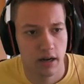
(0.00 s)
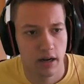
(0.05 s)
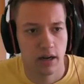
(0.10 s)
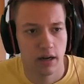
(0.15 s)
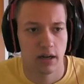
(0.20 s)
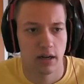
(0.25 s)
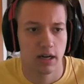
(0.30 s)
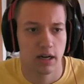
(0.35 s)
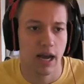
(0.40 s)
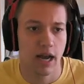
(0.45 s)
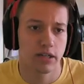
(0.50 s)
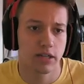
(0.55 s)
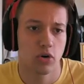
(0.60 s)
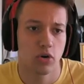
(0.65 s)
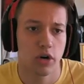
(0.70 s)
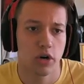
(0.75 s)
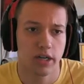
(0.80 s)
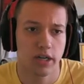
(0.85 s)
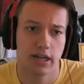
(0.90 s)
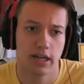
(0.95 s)

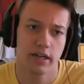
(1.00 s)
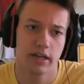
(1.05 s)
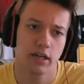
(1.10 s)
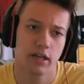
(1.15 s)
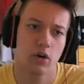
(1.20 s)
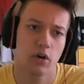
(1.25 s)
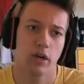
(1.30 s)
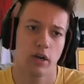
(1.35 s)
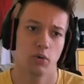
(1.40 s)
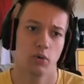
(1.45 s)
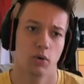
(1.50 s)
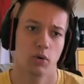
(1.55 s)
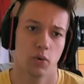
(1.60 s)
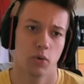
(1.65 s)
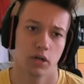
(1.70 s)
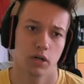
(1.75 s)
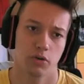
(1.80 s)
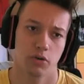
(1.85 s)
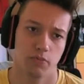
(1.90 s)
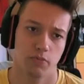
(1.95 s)
Gliscor because I know he would
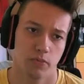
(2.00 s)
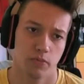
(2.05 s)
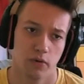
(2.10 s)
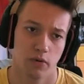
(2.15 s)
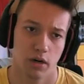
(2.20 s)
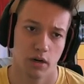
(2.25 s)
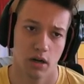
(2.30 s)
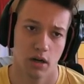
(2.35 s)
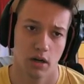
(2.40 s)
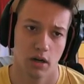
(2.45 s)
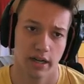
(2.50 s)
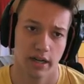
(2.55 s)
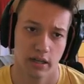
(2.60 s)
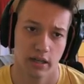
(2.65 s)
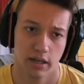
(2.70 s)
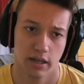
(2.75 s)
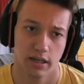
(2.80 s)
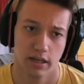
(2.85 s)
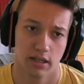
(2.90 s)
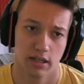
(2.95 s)
want to lead
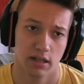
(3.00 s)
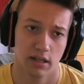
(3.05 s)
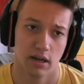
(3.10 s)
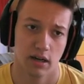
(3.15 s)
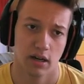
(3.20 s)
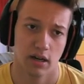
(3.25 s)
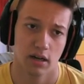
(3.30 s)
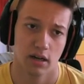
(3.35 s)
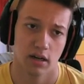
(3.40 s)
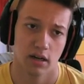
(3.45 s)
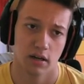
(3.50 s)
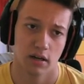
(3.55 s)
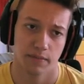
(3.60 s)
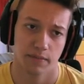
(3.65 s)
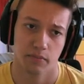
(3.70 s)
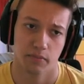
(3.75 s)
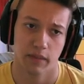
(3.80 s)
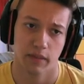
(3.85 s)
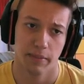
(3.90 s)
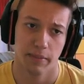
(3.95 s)
his
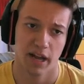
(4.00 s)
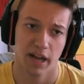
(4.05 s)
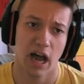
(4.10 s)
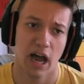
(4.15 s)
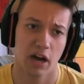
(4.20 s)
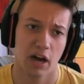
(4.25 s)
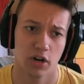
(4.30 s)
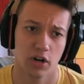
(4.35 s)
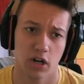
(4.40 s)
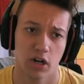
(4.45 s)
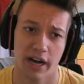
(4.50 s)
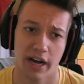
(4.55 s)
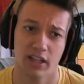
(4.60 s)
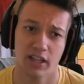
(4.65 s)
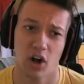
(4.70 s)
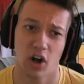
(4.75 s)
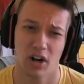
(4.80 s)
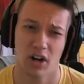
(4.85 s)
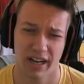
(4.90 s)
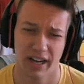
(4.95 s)
Mega Aggron. I
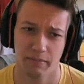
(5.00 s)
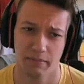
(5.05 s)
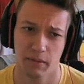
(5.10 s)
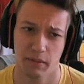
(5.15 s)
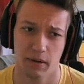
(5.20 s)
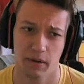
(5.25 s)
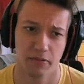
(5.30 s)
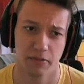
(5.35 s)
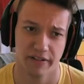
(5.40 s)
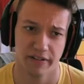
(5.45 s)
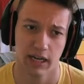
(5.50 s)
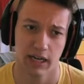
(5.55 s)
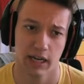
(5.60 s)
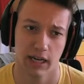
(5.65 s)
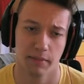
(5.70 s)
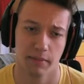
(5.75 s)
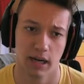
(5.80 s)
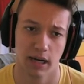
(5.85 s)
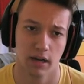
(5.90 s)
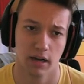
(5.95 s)
taunt him,
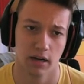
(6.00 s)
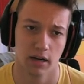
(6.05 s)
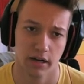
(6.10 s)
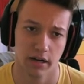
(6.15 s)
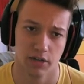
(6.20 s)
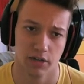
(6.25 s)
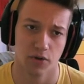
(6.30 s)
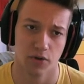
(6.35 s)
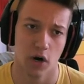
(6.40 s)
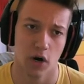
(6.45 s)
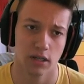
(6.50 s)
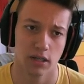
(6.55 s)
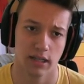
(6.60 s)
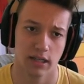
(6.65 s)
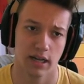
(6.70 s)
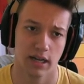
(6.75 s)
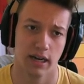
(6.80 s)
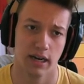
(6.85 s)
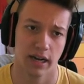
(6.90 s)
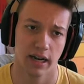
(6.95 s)
preventing his rocks,
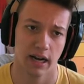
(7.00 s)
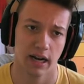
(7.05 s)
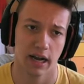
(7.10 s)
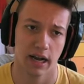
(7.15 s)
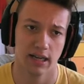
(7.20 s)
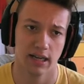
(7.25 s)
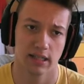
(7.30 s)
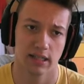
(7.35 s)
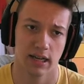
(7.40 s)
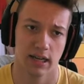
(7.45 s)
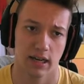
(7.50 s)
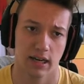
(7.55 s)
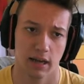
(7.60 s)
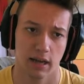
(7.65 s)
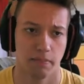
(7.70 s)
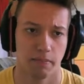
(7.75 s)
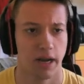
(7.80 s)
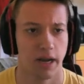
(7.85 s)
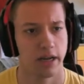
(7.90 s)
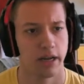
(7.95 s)
and then I set
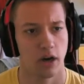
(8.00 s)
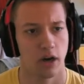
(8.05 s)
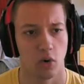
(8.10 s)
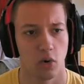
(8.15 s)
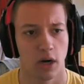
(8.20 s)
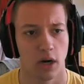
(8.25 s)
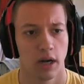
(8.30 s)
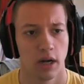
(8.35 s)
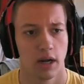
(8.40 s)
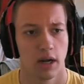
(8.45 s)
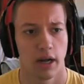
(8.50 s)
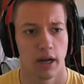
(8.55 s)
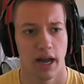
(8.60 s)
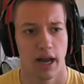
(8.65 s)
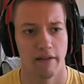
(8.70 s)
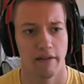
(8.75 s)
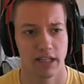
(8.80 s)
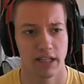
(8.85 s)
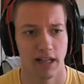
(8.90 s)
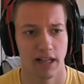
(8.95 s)
up my own.
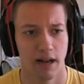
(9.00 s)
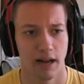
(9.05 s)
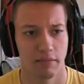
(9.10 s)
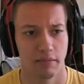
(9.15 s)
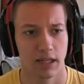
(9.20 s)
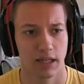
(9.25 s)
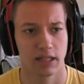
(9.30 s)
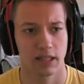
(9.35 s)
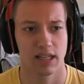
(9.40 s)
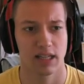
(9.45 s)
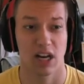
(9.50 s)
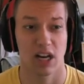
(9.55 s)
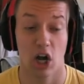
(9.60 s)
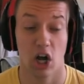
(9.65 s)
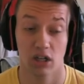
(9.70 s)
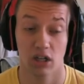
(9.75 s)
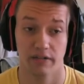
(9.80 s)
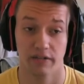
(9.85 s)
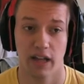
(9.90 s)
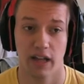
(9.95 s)
Heavy Slam does a
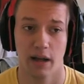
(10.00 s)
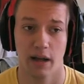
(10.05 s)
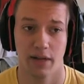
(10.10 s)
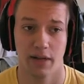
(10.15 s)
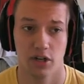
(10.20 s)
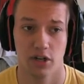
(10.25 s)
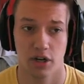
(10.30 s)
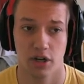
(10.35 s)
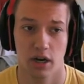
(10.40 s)
lot of damage,